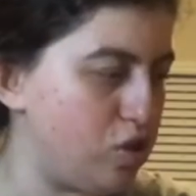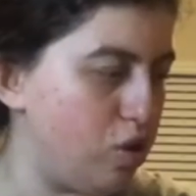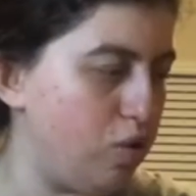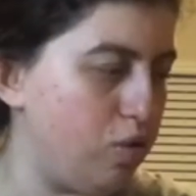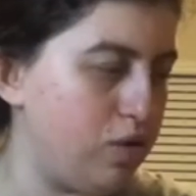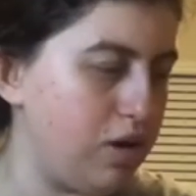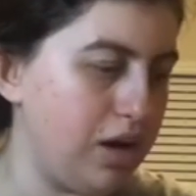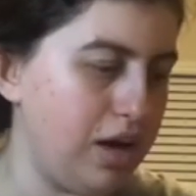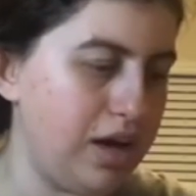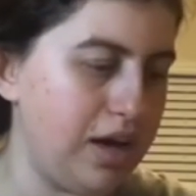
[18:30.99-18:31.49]

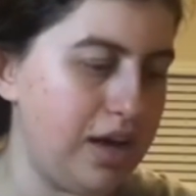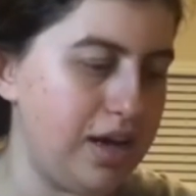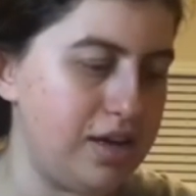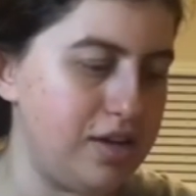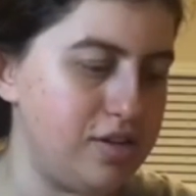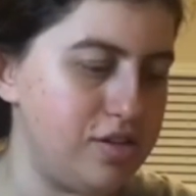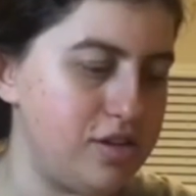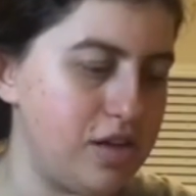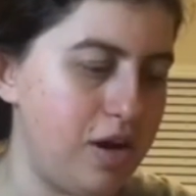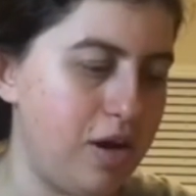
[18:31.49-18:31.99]
So
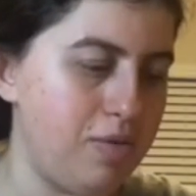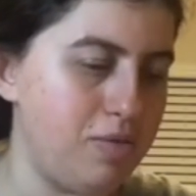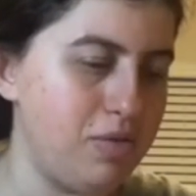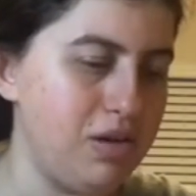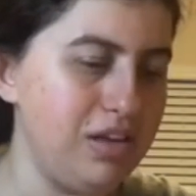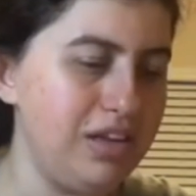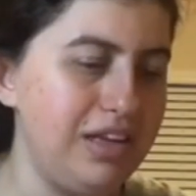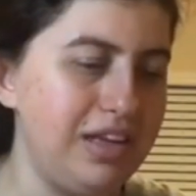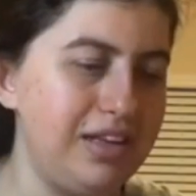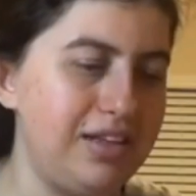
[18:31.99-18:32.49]
good. So I'm
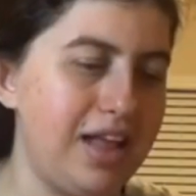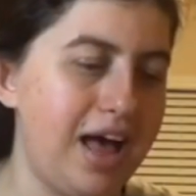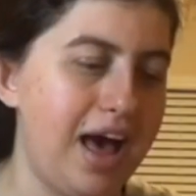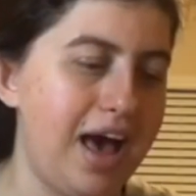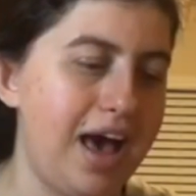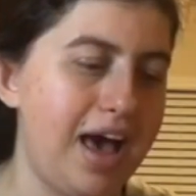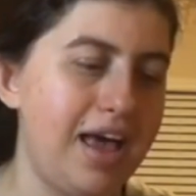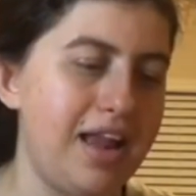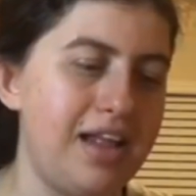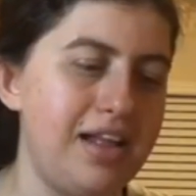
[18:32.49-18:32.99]
really
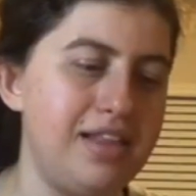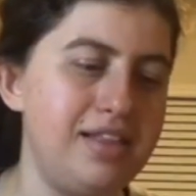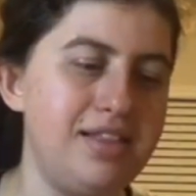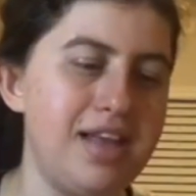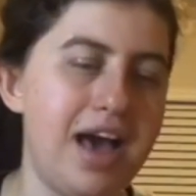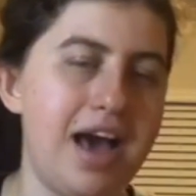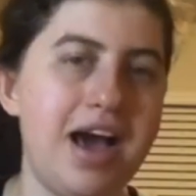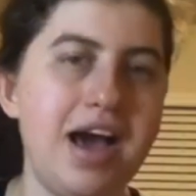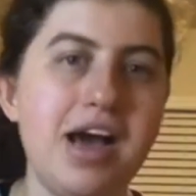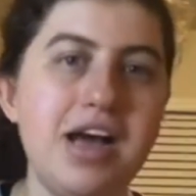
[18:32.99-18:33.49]
glad
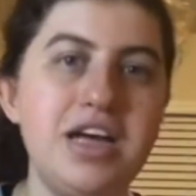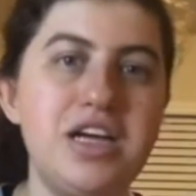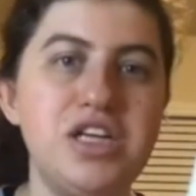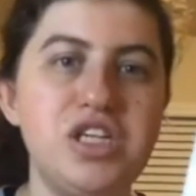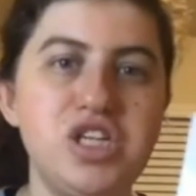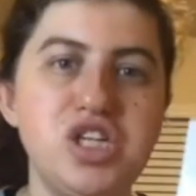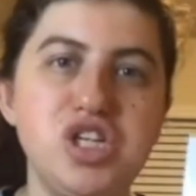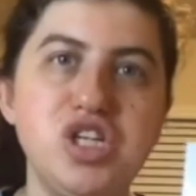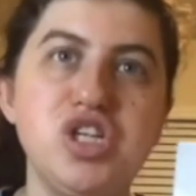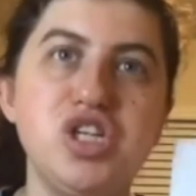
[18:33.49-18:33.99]
that
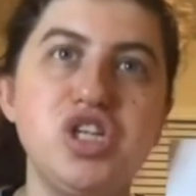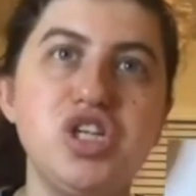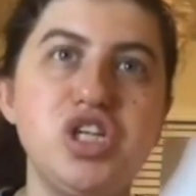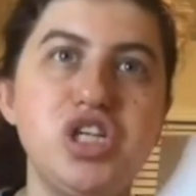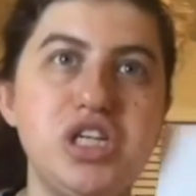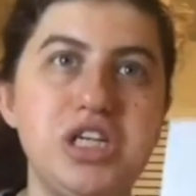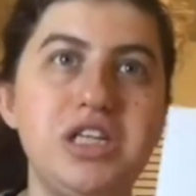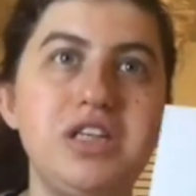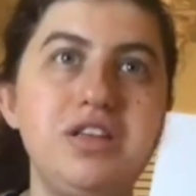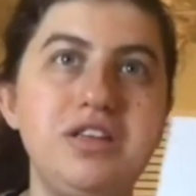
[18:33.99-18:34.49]

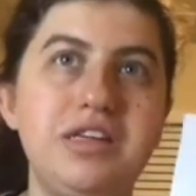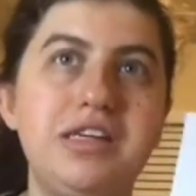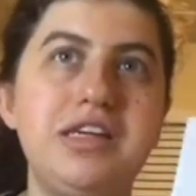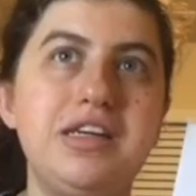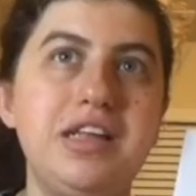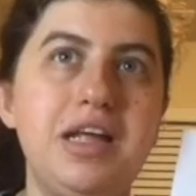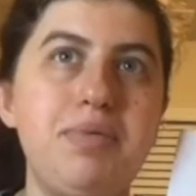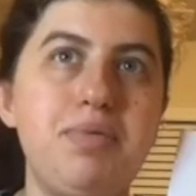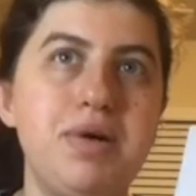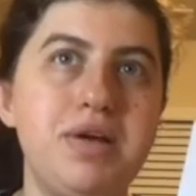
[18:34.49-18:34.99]
she
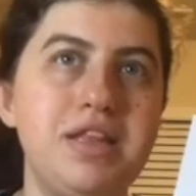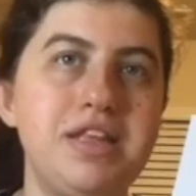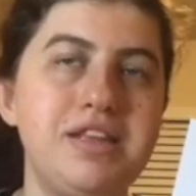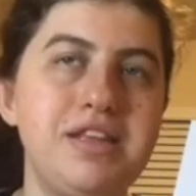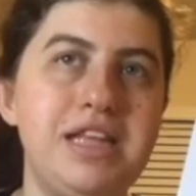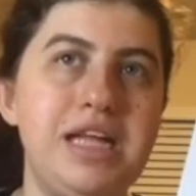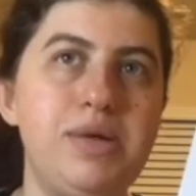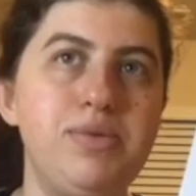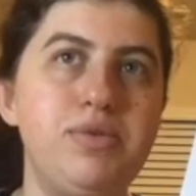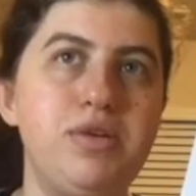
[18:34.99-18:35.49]
literally put this
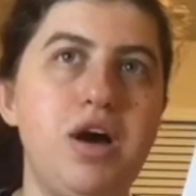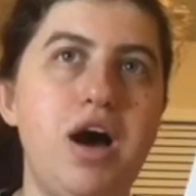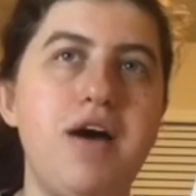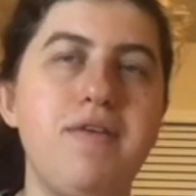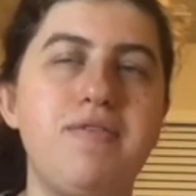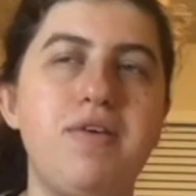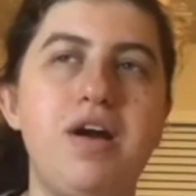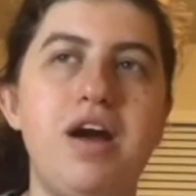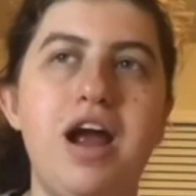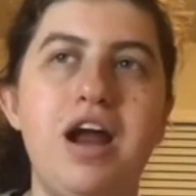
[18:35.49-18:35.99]
in the Ipsy
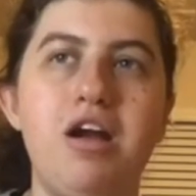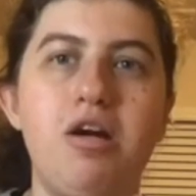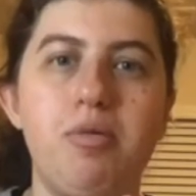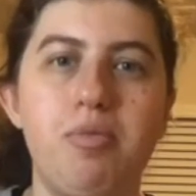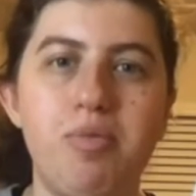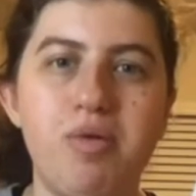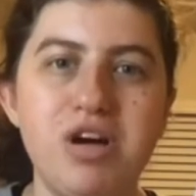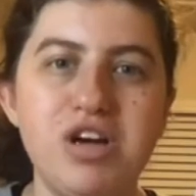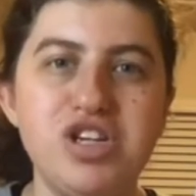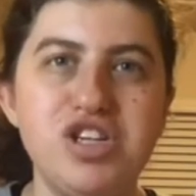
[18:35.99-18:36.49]
offer, and her
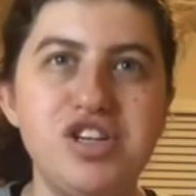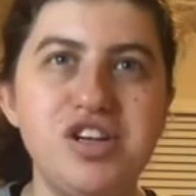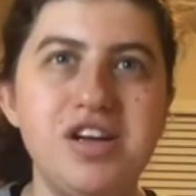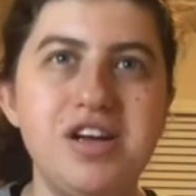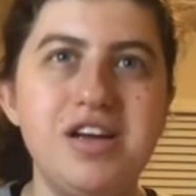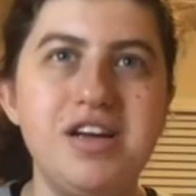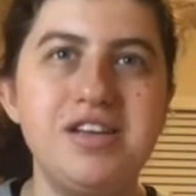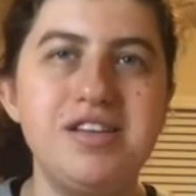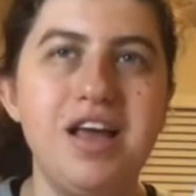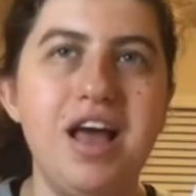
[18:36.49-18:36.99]

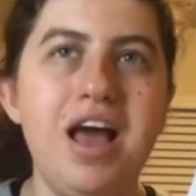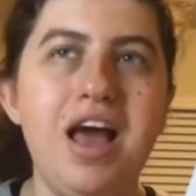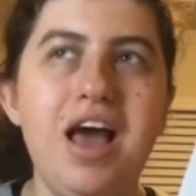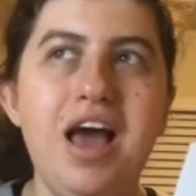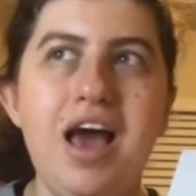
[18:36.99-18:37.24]
brushes.